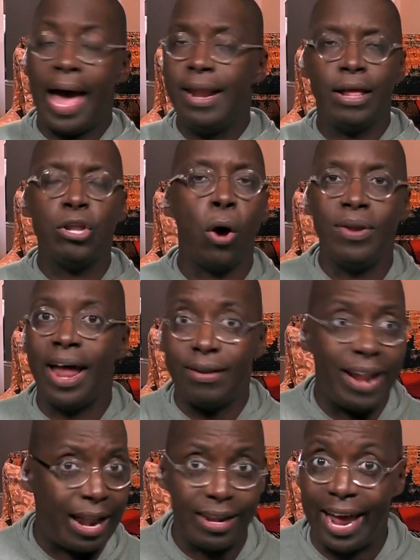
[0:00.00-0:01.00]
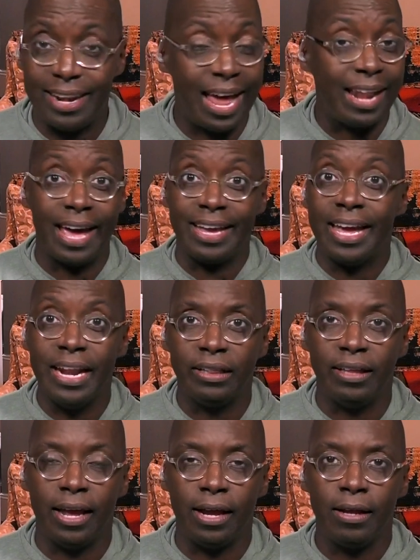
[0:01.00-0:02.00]
No, not like
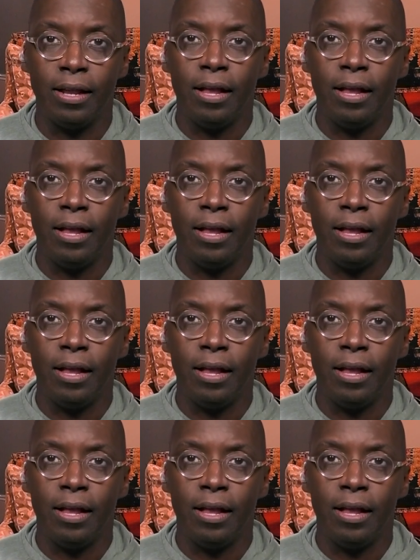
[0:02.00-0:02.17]
anything.